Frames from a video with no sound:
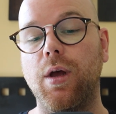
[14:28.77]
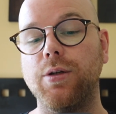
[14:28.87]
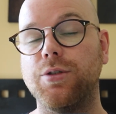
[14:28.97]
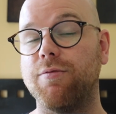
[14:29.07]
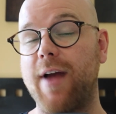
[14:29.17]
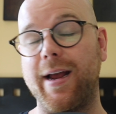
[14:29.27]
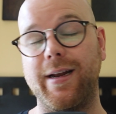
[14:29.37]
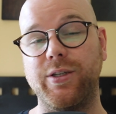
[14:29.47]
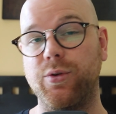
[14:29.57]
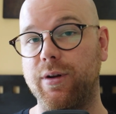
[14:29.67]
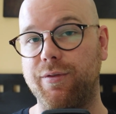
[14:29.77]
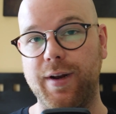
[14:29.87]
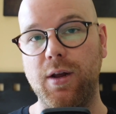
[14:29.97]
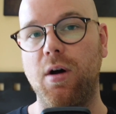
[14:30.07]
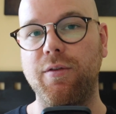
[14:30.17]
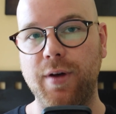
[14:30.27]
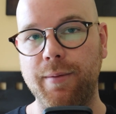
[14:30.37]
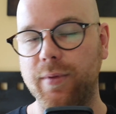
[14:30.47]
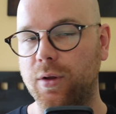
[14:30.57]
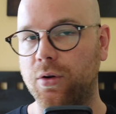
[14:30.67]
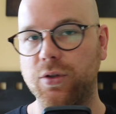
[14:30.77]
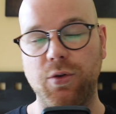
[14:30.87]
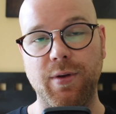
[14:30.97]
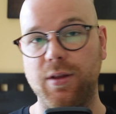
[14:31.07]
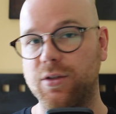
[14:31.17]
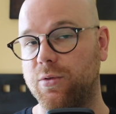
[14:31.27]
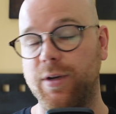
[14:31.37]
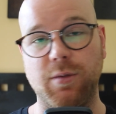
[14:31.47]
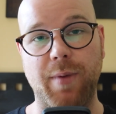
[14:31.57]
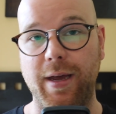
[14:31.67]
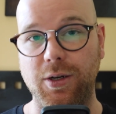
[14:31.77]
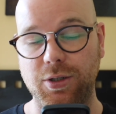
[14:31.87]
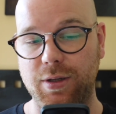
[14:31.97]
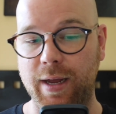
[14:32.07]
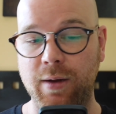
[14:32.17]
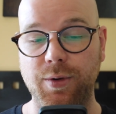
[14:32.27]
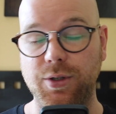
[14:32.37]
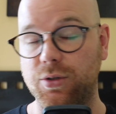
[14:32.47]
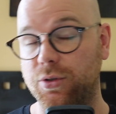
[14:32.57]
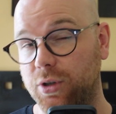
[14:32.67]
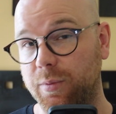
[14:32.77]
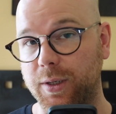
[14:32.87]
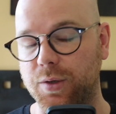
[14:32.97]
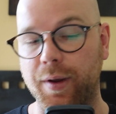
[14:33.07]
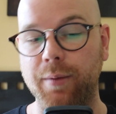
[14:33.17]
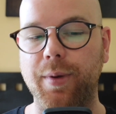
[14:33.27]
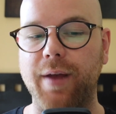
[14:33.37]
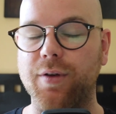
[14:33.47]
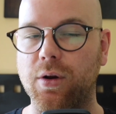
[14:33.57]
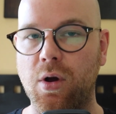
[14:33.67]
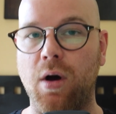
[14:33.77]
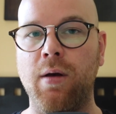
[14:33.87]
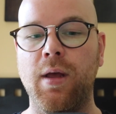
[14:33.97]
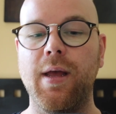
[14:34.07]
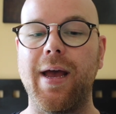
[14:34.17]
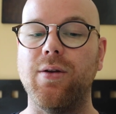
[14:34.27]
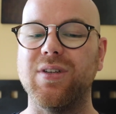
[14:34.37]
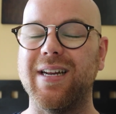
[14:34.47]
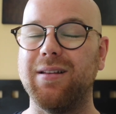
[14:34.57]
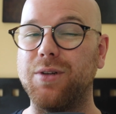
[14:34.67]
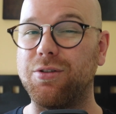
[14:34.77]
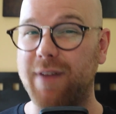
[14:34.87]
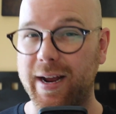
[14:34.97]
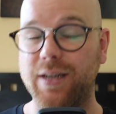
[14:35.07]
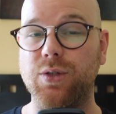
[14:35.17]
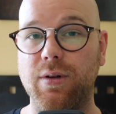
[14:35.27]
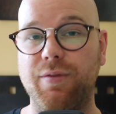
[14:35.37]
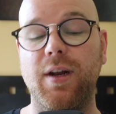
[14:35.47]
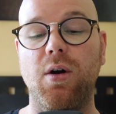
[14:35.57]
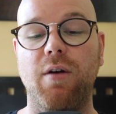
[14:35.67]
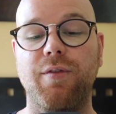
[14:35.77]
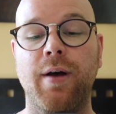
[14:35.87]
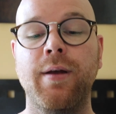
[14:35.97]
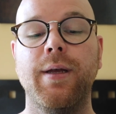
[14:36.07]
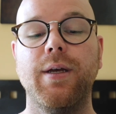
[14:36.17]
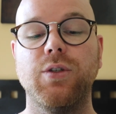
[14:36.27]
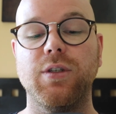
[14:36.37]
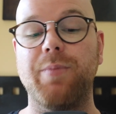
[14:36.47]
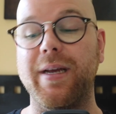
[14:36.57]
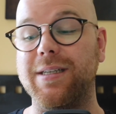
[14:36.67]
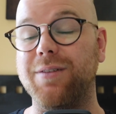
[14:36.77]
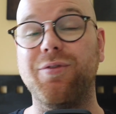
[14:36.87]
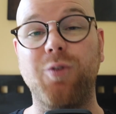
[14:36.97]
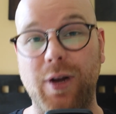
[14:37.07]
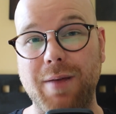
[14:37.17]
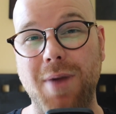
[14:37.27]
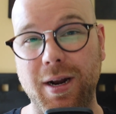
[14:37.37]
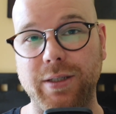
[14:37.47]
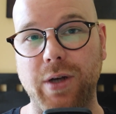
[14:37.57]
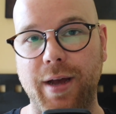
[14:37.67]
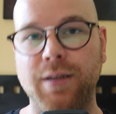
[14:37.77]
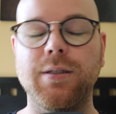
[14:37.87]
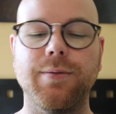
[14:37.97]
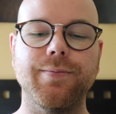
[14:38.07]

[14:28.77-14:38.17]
directly to an affiliate offer, you're not doing the squeeze page thing, which you should be doing, but if you're not, and you're sending them directly to an affiliate offer, so it's basically fully monetized,